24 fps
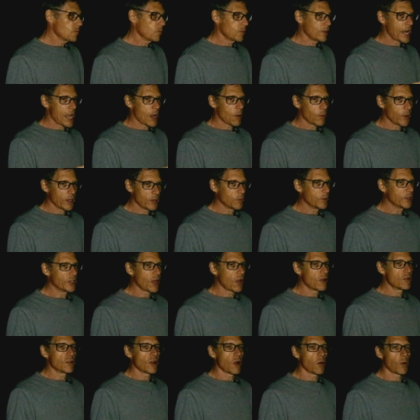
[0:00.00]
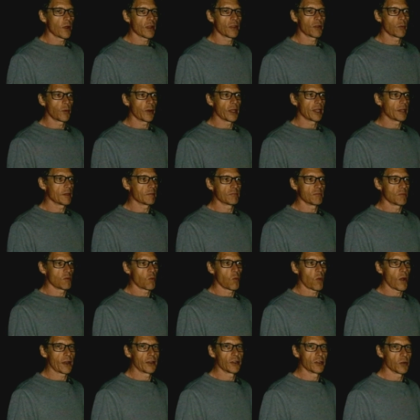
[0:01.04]
now, we, we don't know whether we're
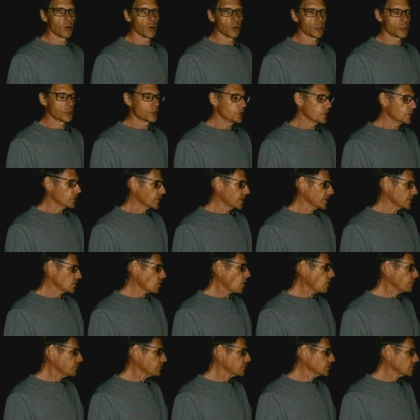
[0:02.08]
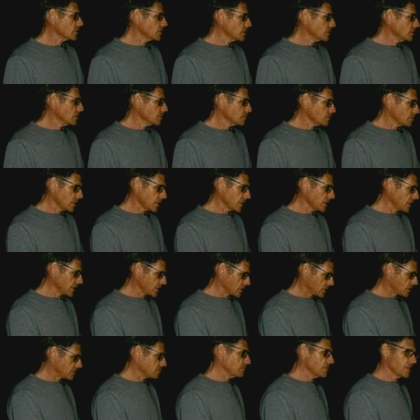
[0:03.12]
one or two degrees off, but
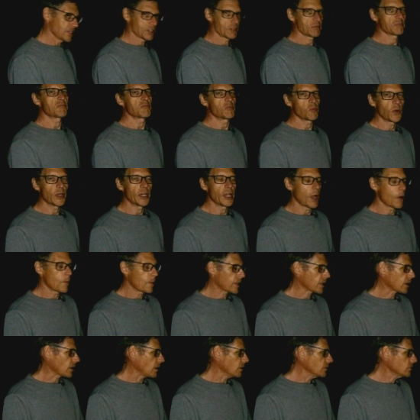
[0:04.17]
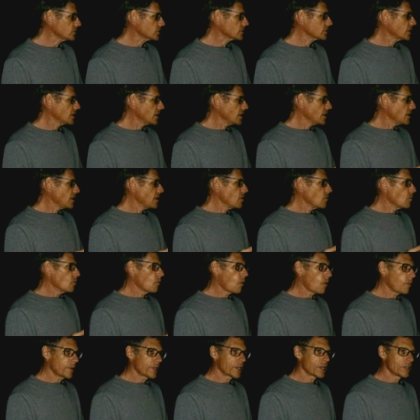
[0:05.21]
it's, it's, we know we're close.
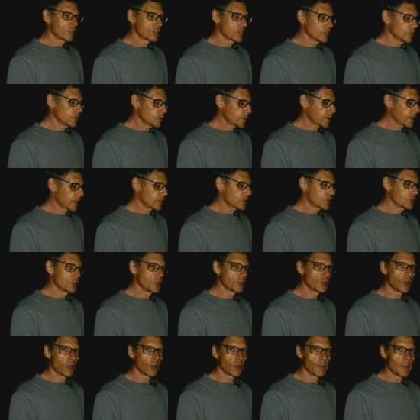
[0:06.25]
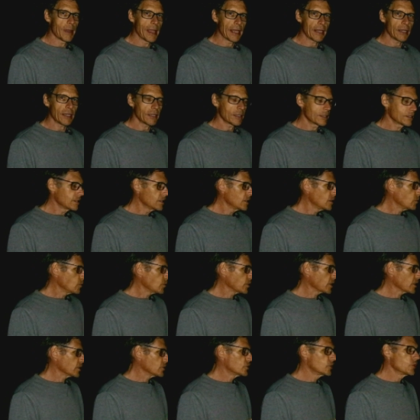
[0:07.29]
What we're gonna do is we're gonna turn on the mount, we're
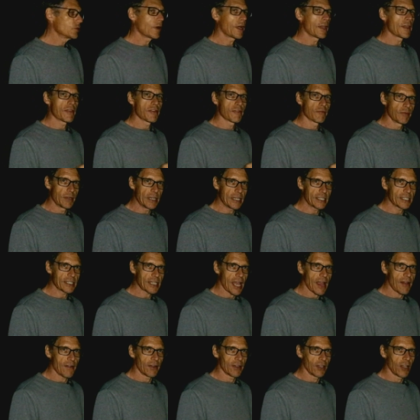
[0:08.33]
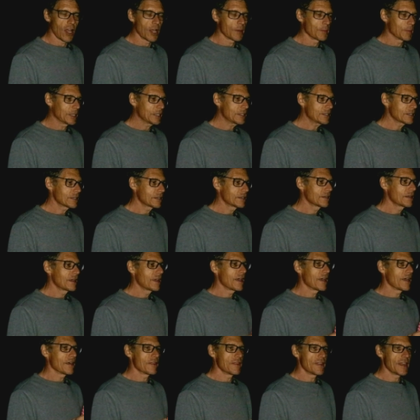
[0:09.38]
gonna do a three-star alignment,
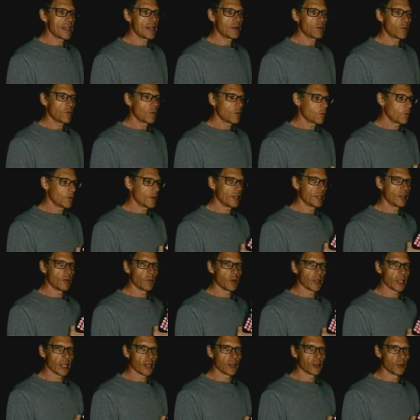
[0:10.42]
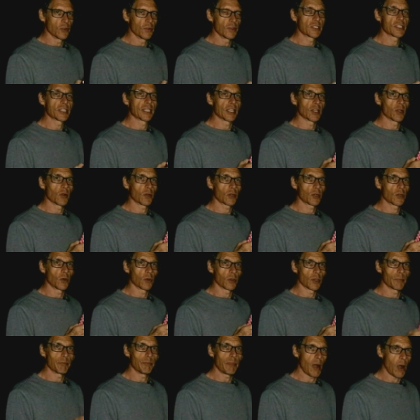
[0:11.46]
and then we, we're gonna do this thing
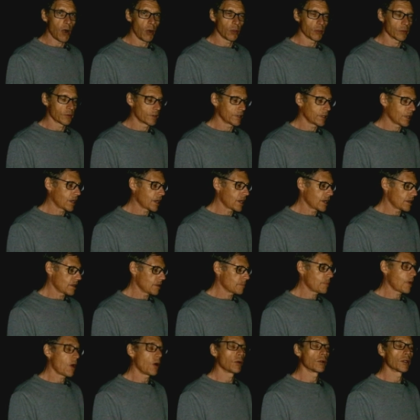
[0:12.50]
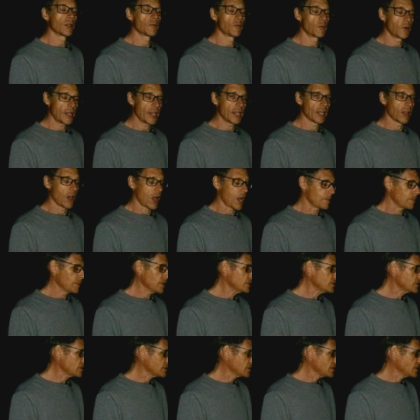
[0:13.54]
called a polar, a polar
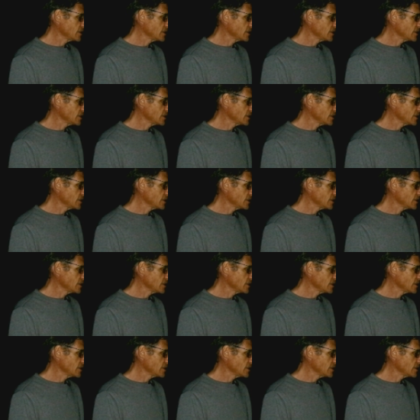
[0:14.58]
realignment,